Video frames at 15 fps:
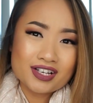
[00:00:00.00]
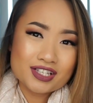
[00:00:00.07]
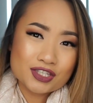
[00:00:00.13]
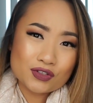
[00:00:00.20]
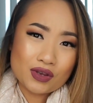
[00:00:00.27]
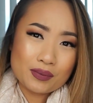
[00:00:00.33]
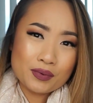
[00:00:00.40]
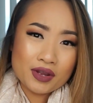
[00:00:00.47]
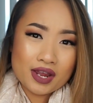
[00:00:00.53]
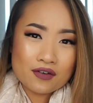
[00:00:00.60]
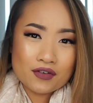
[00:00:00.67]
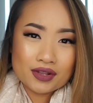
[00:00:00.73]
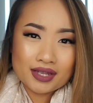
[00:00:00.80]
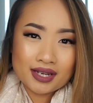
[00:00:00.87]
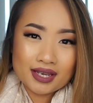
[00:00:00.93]
so I put
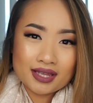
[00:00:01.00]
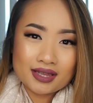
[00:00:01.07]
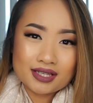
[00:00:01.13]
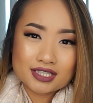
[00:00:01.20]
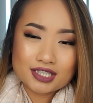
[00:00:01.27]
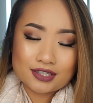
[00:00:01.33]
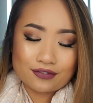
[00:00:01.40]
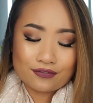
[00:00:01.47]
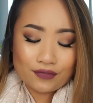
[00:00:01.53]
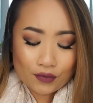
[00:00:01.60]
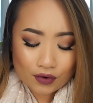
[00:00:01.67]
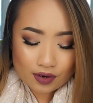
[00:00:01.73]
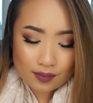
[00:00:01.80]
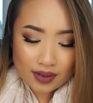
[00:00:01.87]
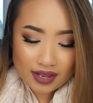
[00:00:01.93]
everything in this
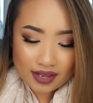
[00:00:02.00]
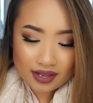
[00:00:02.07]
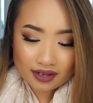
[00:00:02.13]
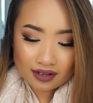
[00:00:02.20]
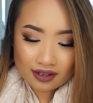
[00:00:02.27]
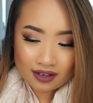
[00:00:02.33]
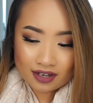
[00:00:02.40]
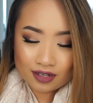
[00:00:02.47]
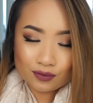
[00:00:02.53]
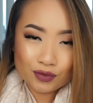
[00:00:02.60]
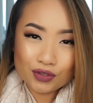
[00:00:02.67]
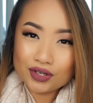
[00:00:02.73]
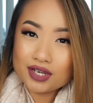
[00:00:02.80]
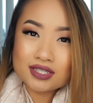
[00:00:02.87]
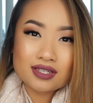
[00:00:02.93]
Sephora bag.
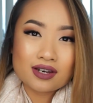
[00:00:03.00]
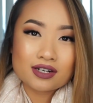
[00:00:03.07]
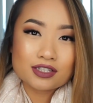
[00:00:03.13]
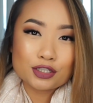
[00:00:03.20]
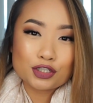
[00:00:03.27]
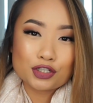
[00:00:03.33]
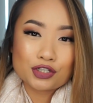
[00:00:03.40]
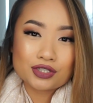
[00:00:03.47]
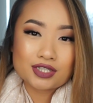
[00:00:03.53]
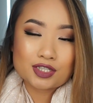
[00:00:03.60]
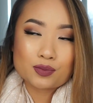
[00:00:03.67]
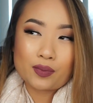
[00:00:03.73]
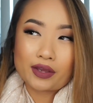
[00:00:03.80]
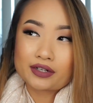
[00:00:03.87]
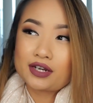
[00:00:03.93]
You guys honestly should just
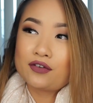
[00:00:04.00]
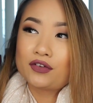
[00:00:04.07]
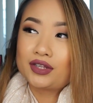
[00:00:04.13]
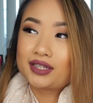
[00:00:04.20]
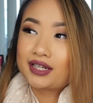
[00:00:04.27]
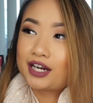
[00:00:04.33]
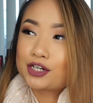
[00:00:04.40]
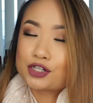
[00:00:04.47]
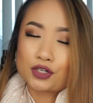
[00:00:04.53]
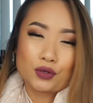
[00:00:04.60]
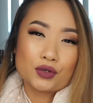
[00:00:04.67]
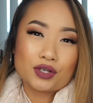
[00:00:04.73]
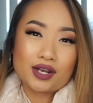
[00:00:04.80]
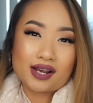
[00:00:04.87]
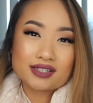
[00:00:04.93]
expect everything that I show
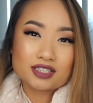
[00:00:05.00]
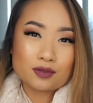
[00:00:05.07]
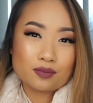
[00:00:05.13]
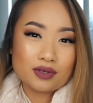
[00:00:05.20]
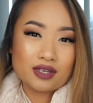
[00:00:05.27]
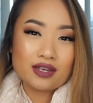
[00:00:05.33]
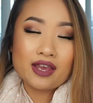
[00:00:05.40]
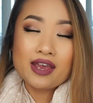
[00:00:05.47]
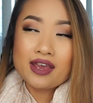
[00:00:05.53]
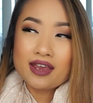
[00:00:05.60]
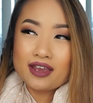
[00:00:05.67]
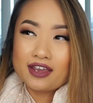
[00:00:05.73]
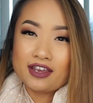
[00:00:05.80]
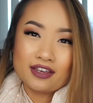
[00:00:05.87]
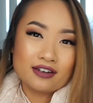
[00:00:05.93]
you guys to be
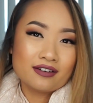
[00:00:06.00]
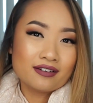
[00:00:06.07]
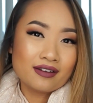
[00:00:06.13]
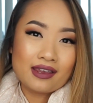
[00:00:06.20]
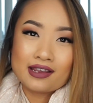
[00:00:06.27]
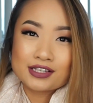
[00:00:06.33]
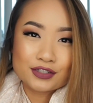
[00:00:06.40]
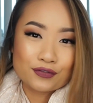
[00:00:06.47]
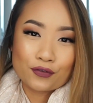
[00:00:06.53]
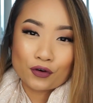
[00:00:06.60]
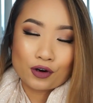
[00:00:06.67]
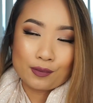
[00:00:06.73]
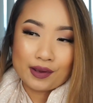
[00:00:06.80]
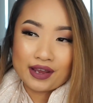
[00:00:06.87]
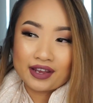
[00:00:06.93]
in a
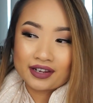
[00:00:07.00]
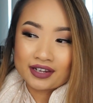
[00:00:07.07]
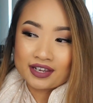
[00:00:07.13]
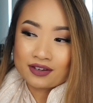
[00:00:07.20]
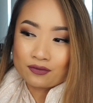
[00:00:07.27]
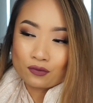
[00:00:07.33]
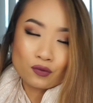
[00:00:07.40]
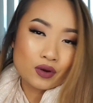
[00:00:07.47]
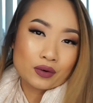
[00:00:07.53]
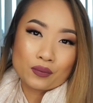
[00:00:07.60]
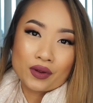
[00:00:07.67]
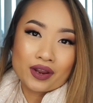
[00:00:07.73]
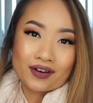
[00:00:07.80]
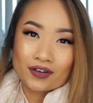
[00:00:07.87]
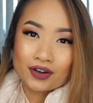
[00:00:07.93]
Sephora bag in one
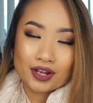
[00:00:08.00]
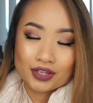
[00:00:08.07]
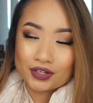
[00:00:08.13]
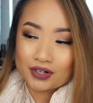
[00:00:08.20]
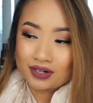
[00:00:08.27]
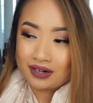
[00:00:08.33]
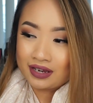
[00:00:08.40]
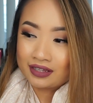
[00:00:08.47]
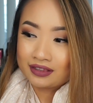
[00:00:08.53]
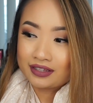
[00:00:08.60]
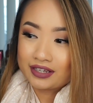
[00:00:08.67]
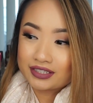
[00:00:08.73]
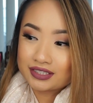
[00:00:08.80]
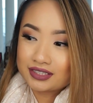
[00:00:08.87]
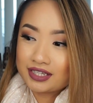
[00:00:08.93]
way or another,
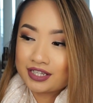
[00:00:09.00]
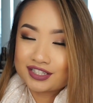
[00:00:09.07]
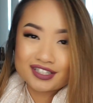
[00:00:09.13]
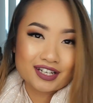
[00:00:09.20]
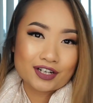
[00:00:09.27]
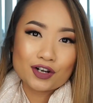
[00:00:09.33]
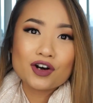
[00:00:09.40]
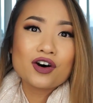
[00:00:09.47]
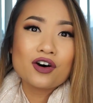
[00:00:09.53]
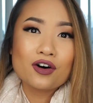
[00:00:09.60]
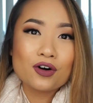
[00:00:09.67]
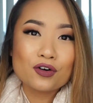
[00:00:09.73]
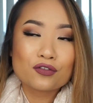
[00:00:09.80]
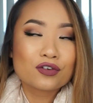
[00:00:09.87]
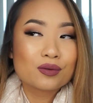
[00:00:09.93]
unless it's like a
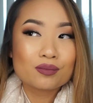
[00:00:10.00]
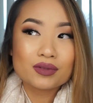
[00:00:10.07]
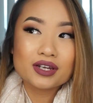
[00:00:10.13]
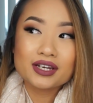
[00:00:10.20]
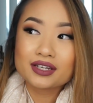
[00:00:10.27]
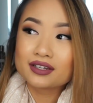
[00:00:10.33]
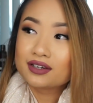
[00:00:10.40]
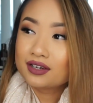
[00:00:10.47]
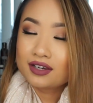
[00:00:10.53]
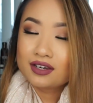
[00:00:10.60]
haul from like